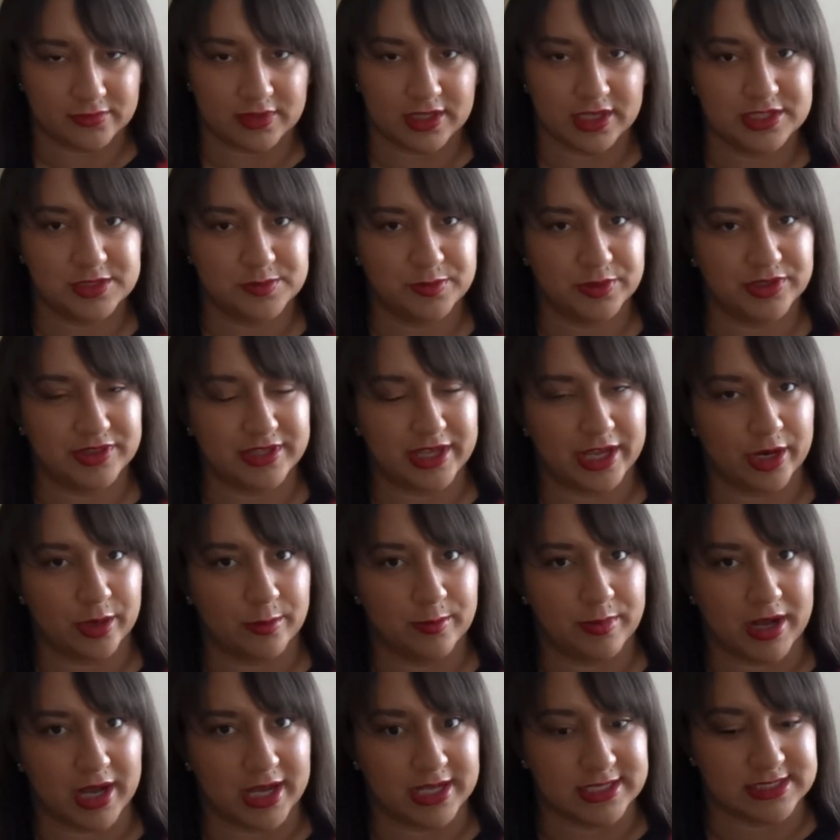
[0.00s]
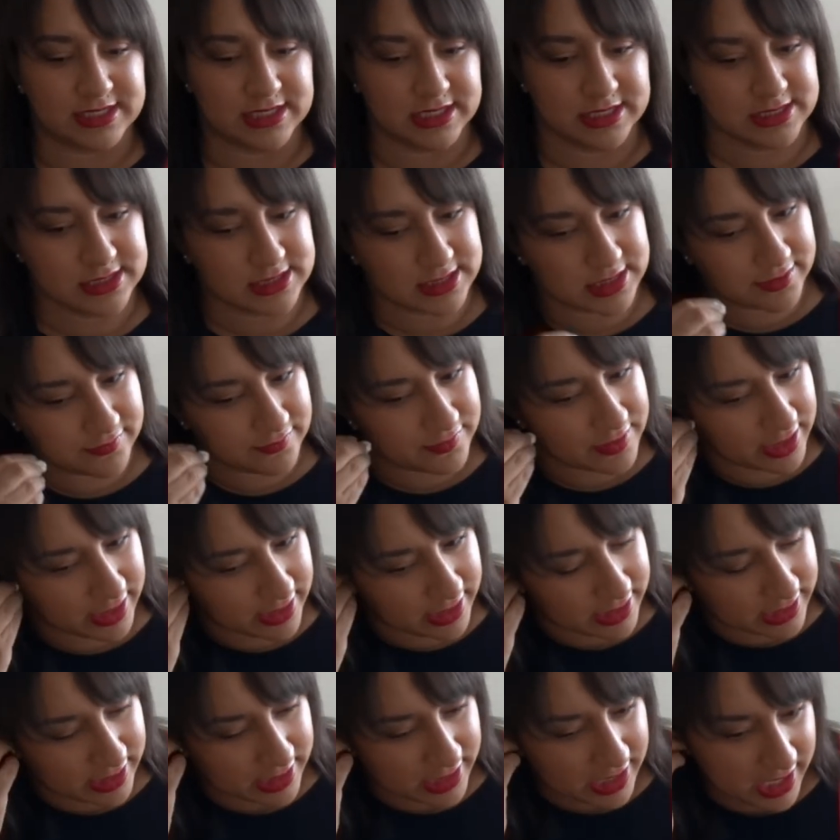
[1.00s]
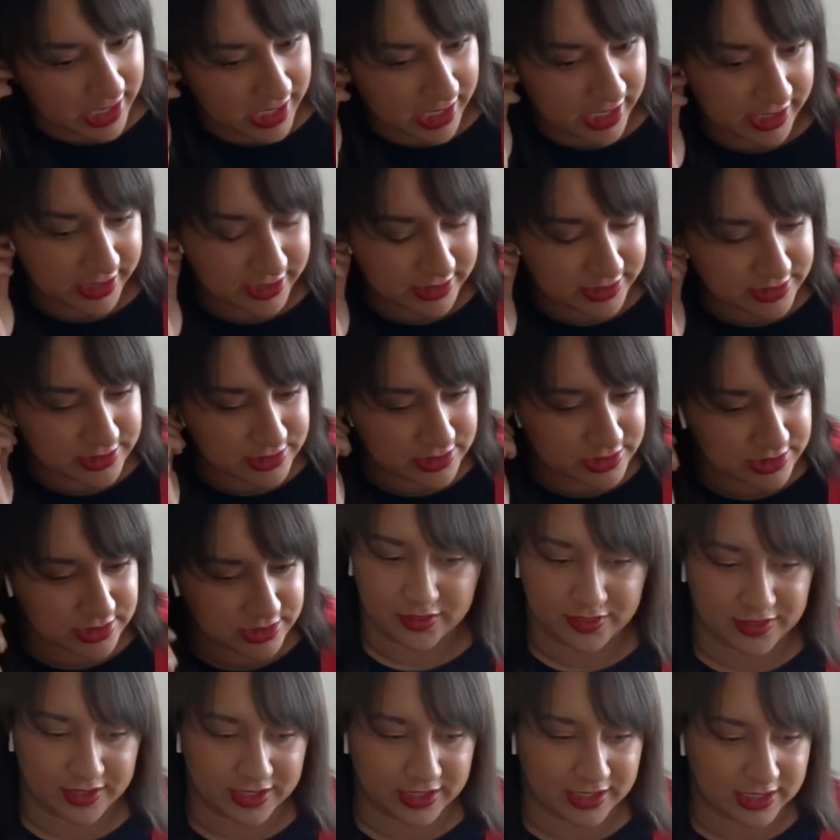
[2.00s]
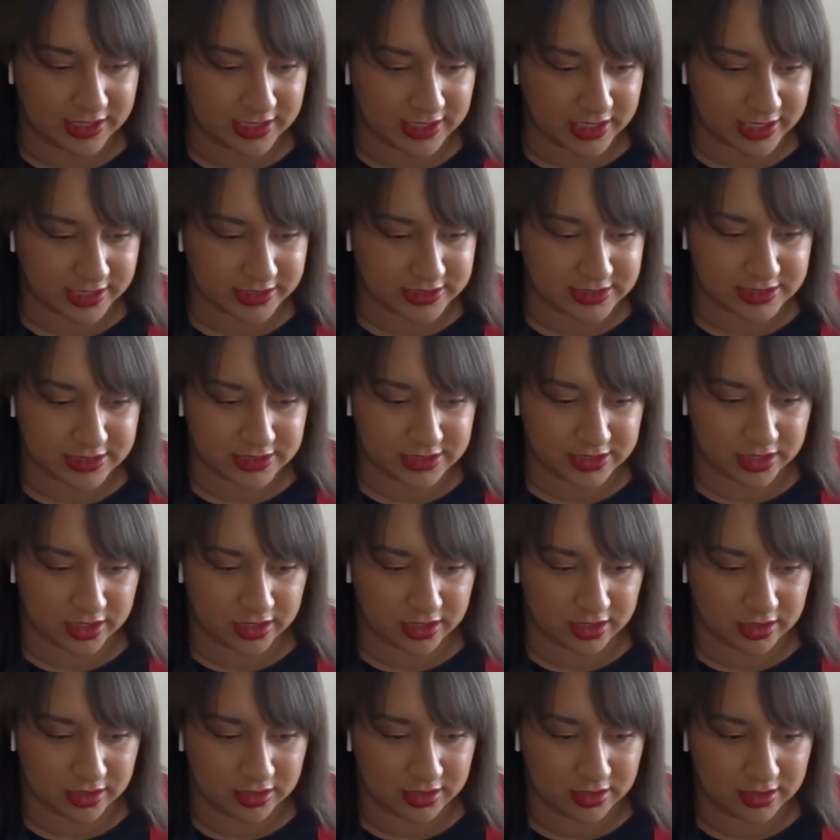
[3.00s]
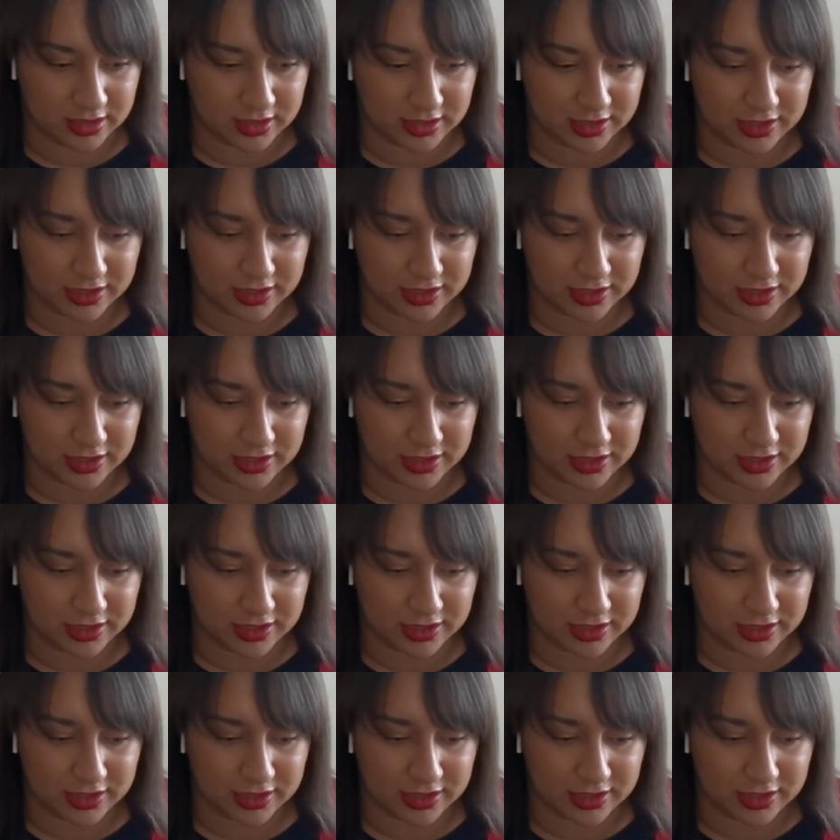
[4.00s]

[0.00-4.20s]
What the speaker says: Let's put the AirPods in, see if they connect. They connected, y'all.